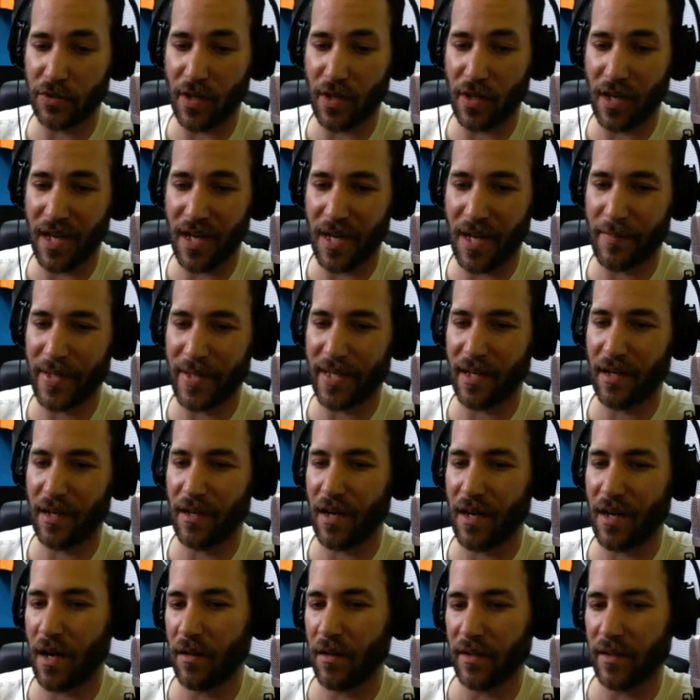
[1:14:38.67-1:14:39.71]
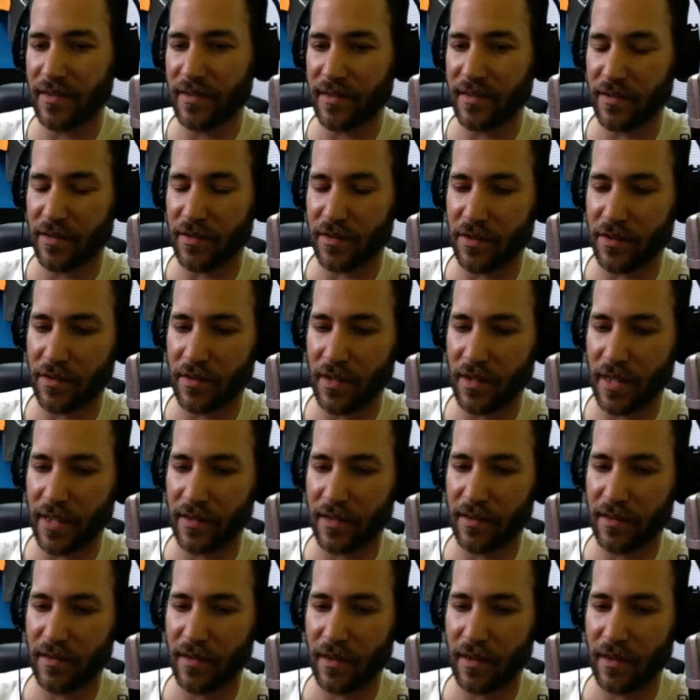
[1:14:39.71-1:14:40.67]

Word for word: I, I mean, I'll, I'll, listen to like